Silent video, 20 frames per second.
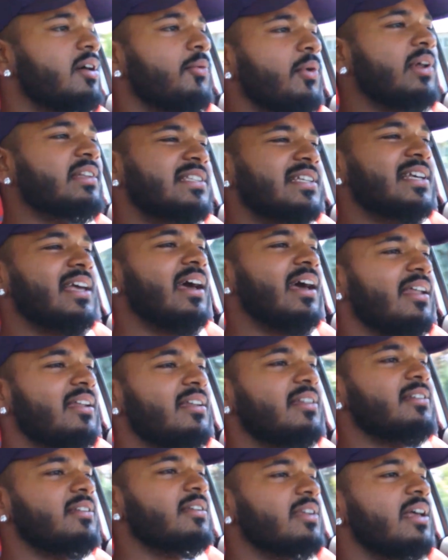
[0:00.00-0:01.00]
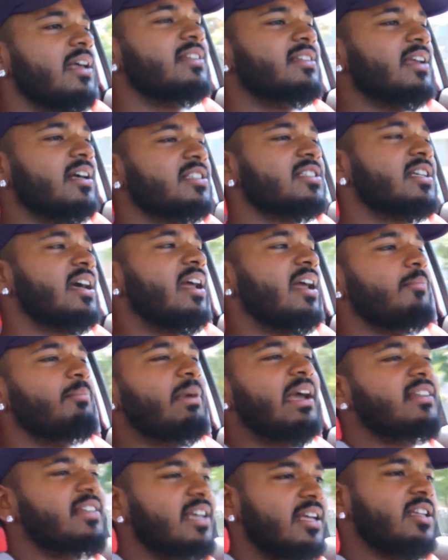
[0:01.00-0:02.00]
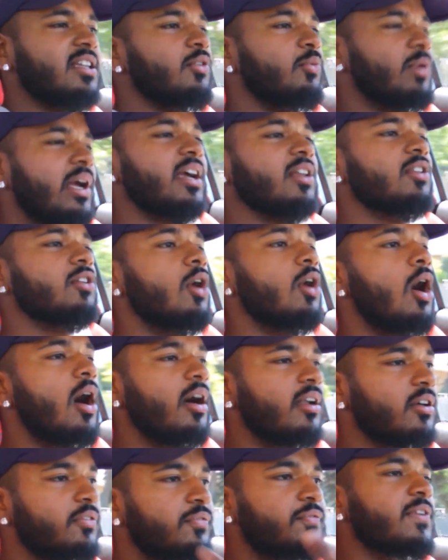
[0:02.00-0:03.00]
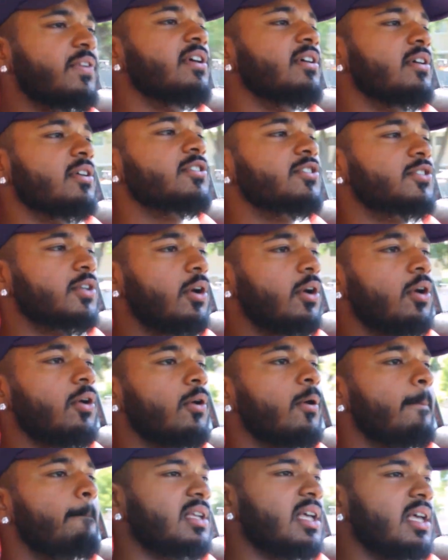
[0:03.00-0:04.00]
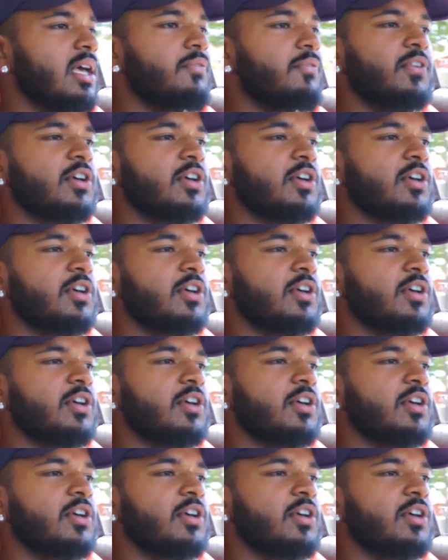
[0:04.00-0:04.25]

once again, it does kind of maintain the regular Honda feel, so it